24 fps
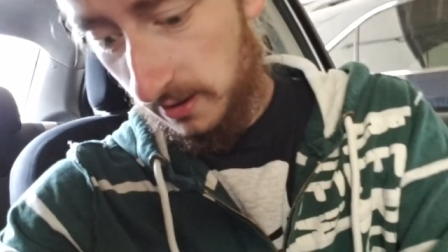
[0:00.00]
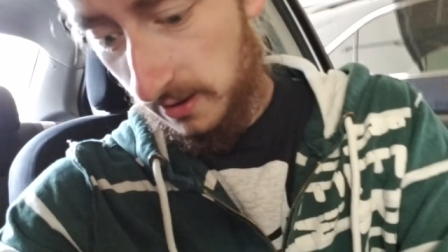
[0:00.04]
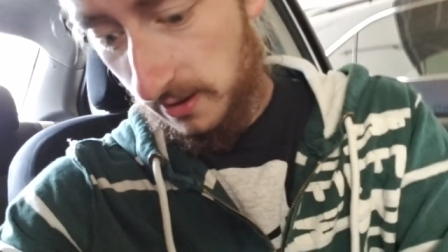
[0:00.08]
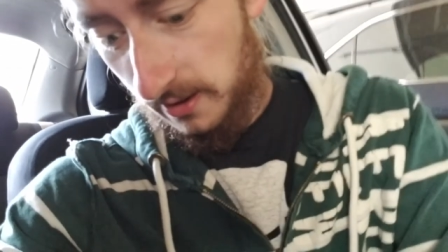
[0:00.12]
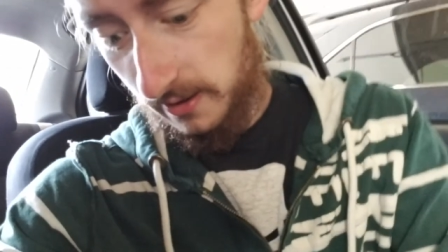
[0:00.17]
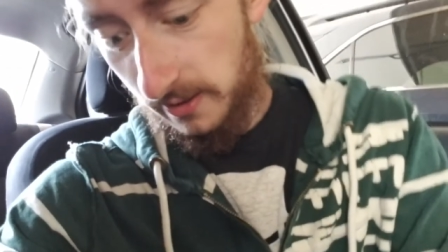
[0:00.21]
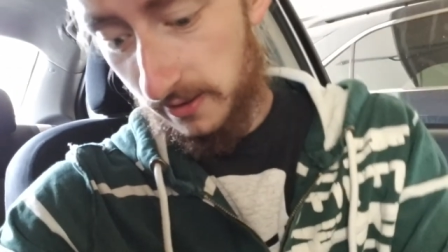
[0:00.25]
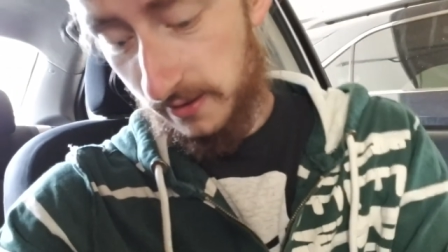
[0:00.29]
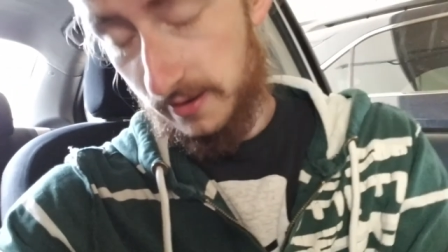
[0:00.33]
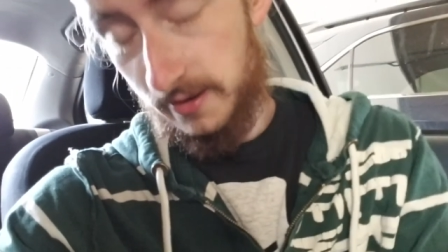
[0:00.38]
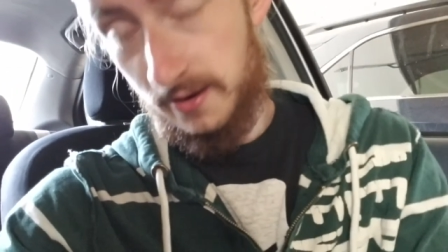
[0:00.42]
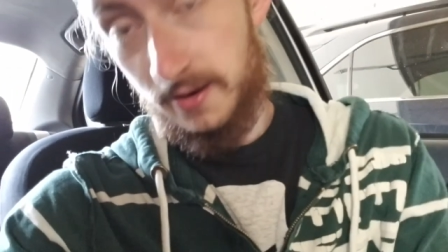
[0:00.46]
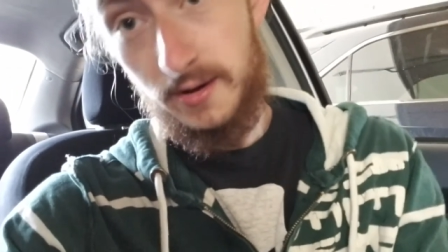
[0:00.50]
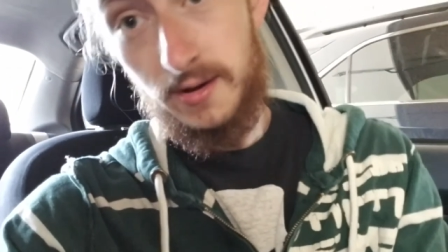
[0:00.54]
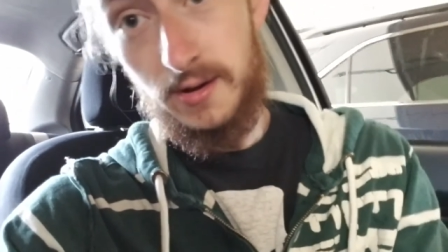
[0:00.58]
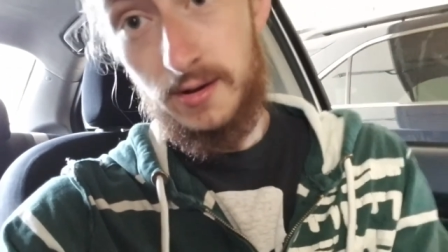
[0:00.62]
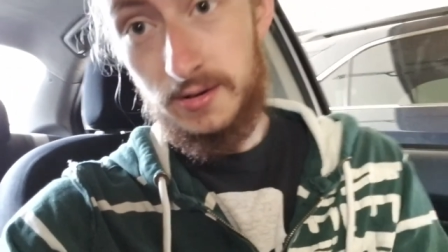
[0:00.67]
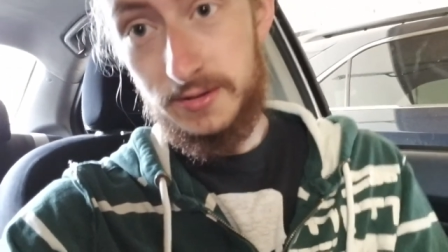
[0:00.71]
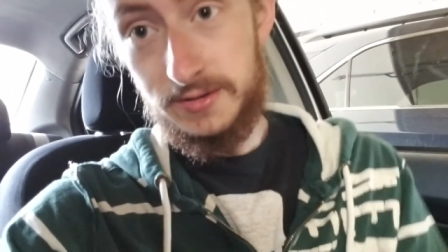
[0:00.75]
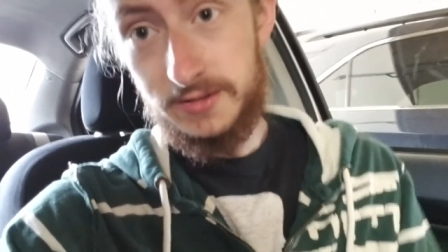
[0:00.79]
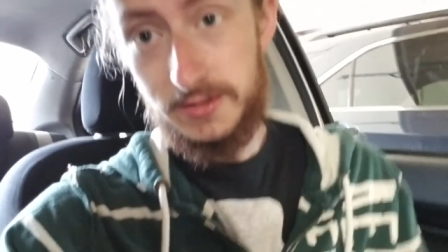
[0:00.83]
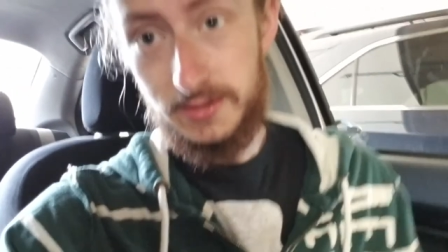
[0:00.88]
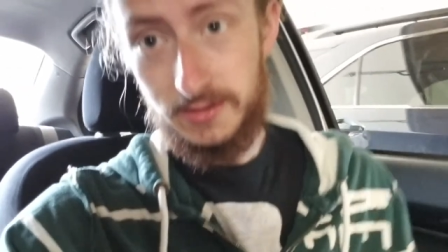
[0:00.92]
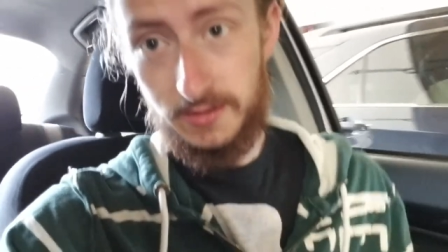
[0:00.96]
And then I
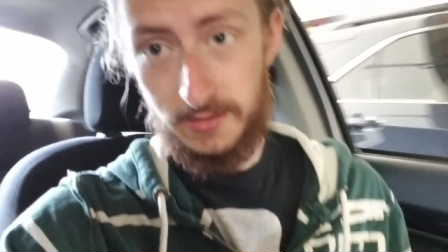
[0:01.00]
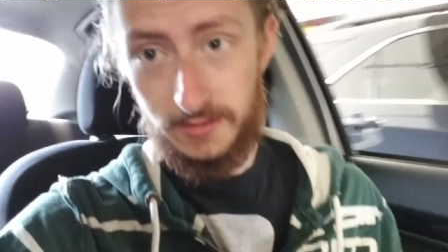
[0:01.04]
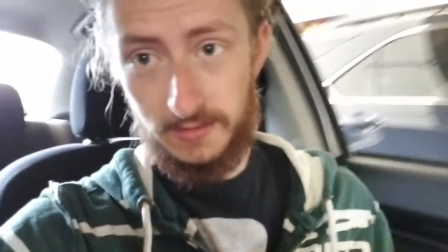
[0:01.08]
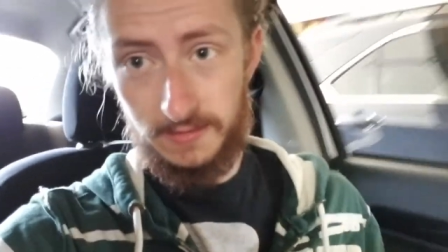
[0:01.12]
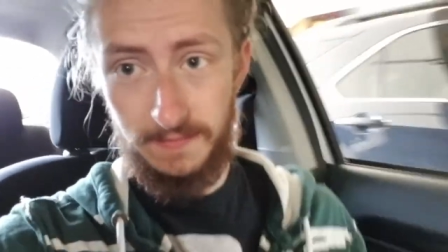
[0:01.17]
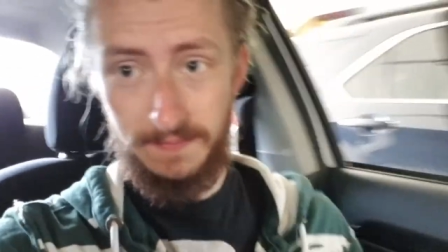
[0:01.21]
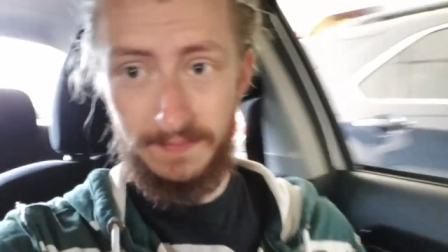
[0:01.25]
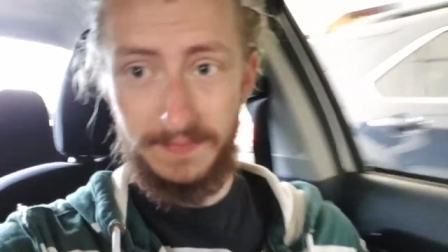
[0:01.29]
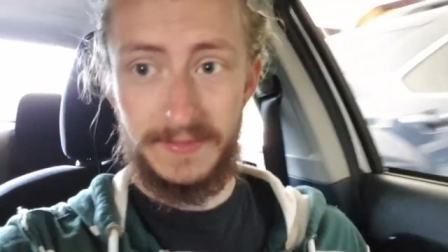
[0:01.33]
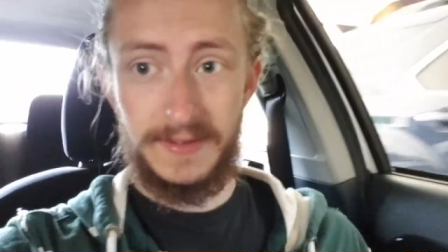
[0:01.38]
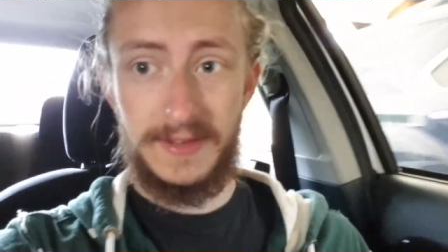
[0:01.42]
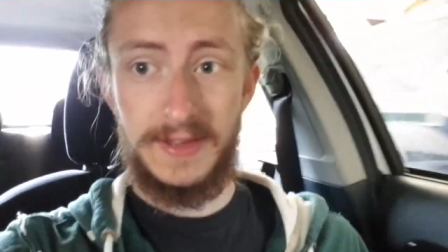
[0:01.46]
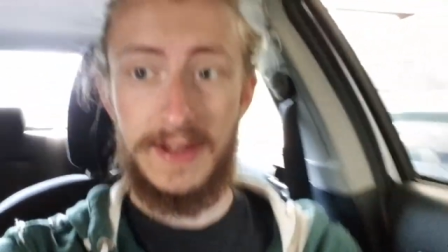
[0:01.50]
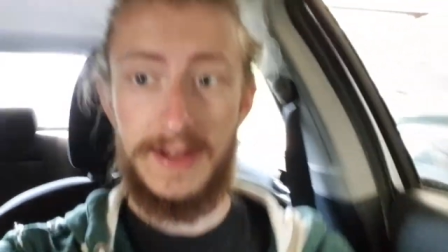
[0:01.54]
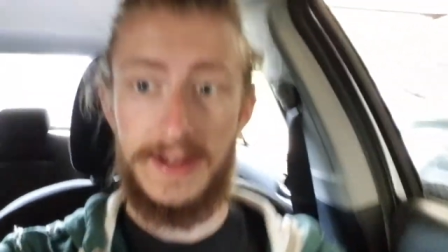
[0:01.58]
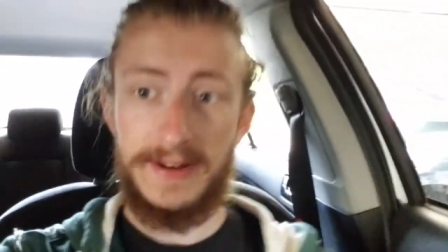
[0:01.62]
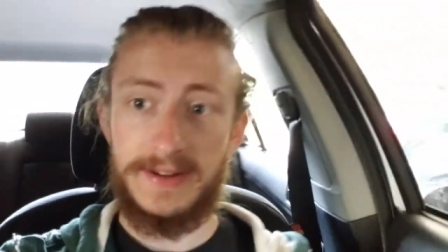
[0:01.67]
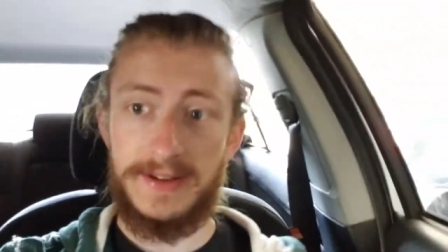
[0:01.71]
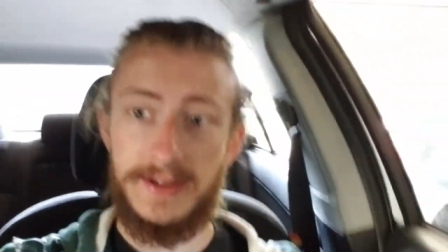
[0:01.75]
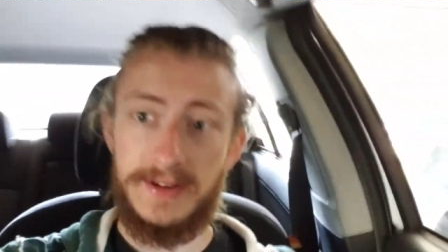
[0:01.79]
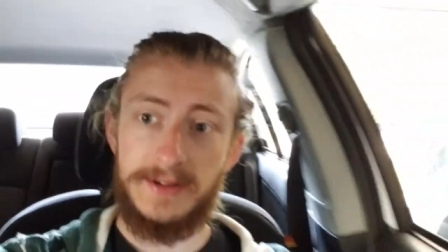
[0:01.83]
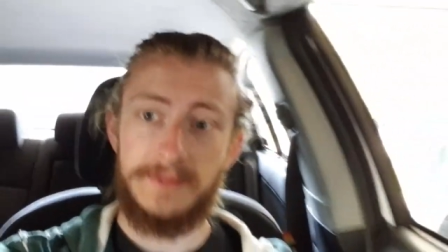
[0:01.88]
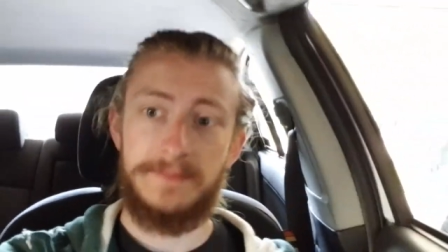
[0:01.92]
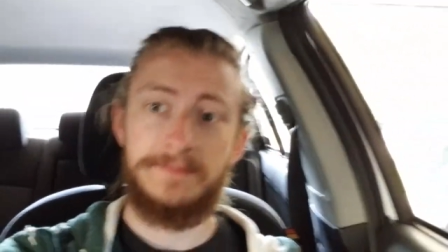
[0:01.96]
also got
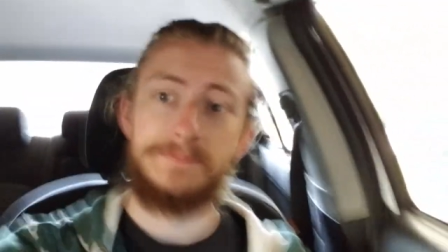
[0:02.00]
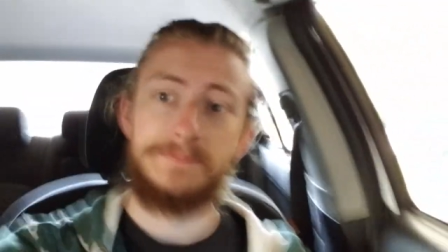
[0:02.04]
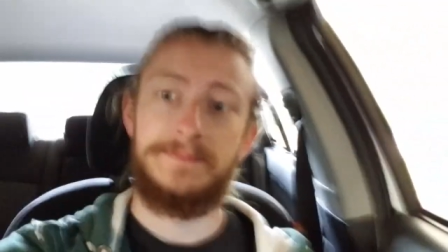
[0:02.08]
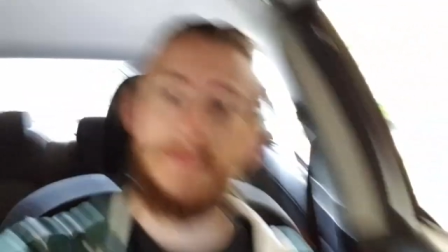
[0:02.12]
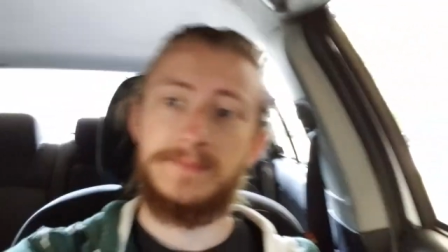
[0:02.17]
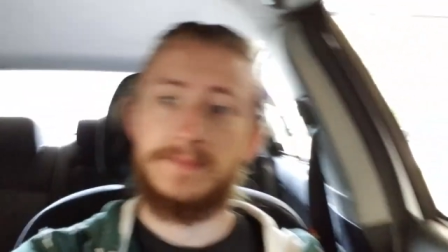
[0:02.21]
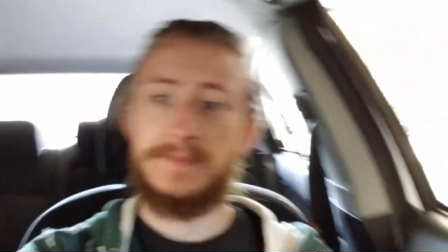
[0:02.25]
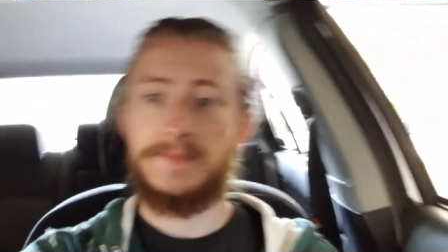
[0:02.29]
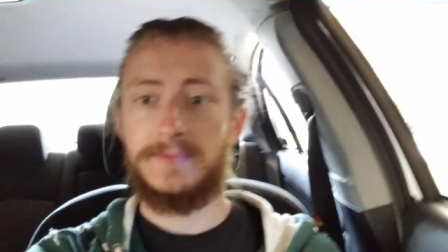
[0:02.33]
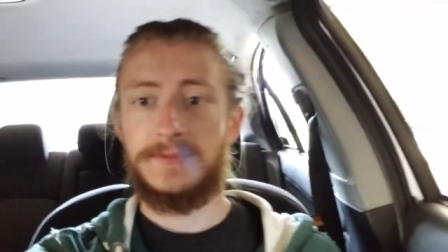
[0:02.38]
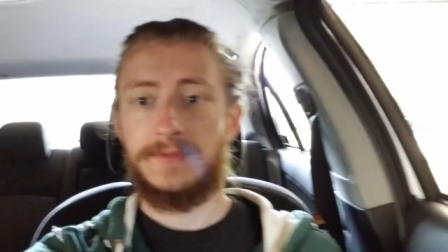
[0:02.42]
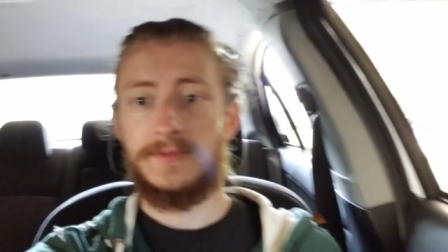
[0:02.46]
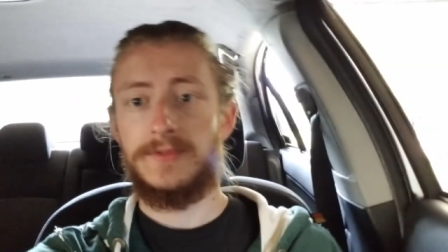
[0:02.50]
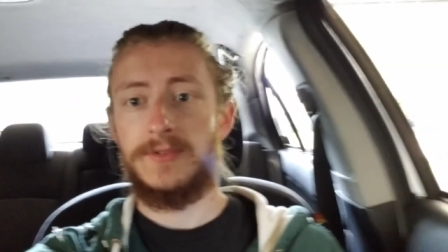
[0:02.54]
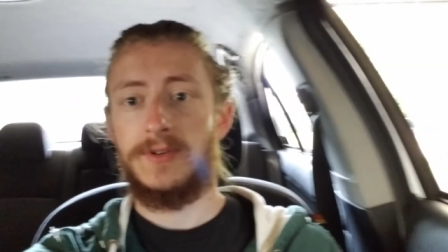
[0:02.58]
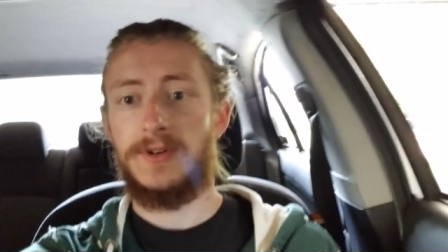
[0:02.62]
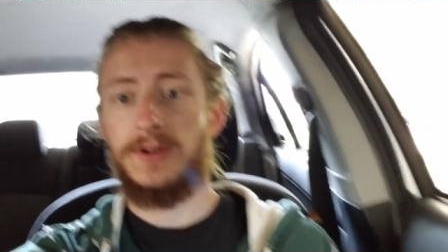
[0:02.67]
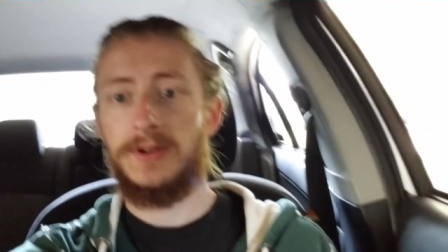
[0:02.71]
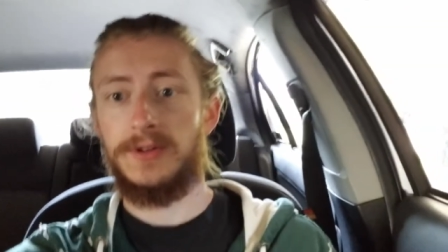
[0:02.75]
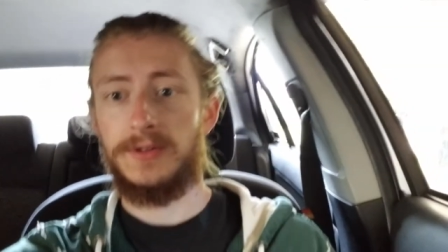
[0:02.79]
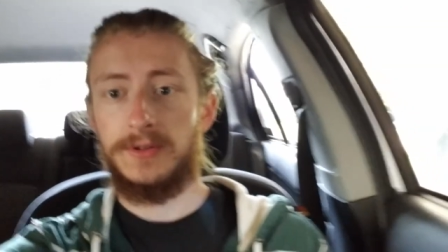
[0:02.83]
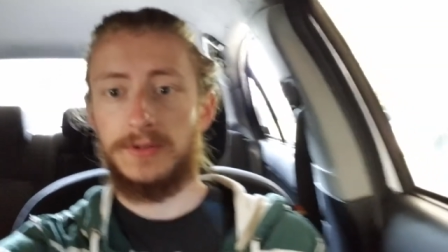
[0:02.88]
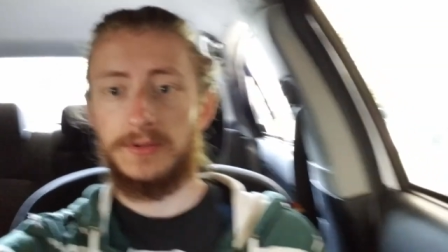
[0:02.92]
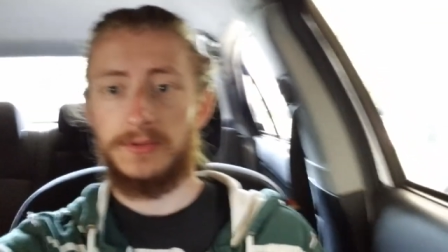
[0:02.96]
a, for
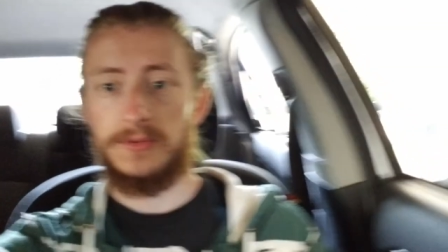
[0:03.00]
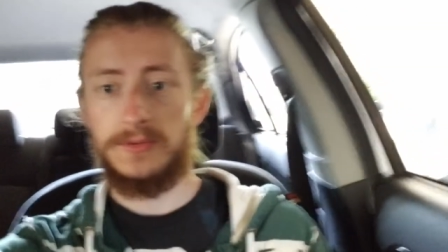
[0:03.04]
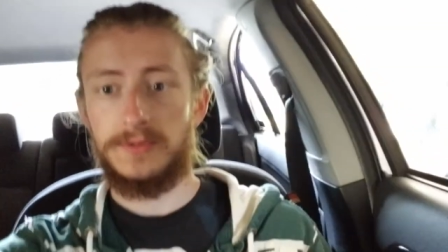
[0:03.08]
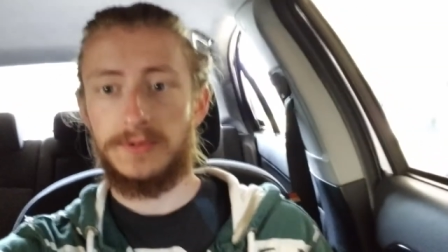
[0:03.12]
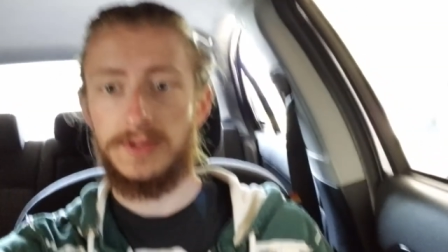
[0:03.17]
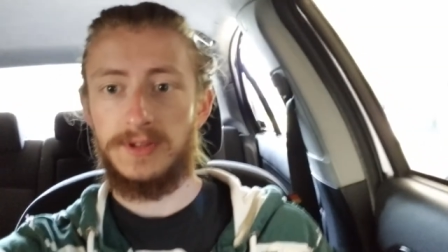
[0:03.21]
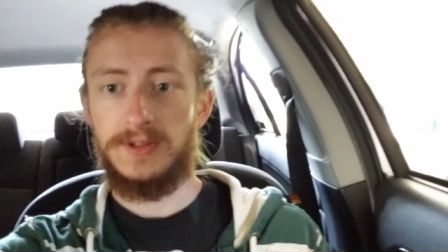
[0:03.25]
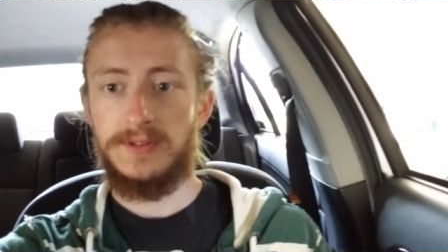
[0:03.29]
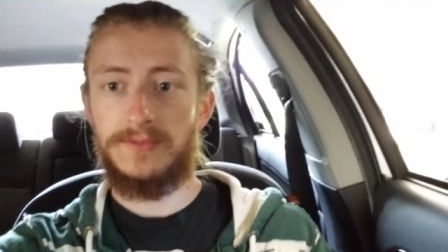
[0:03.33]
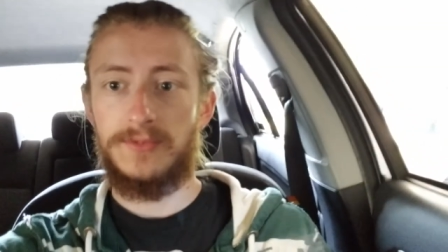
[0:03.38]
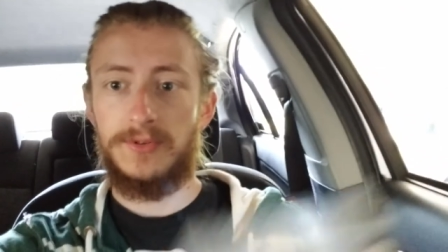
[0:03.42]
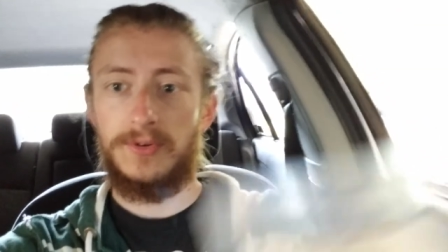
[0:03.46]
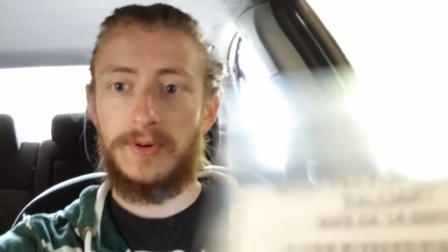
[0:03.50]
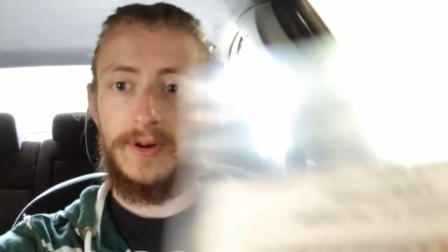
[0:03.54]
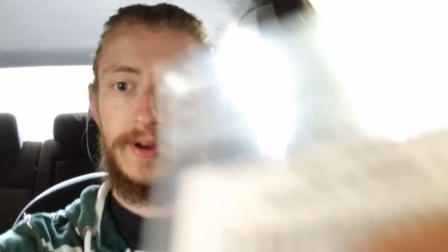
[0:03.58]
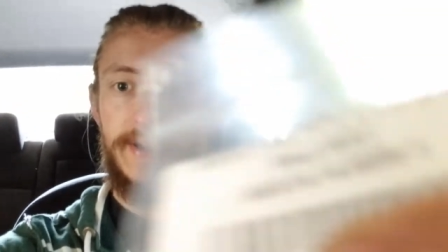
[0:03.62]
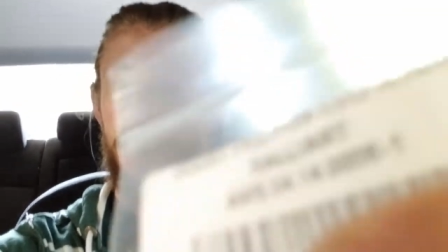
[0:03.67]
all you Evo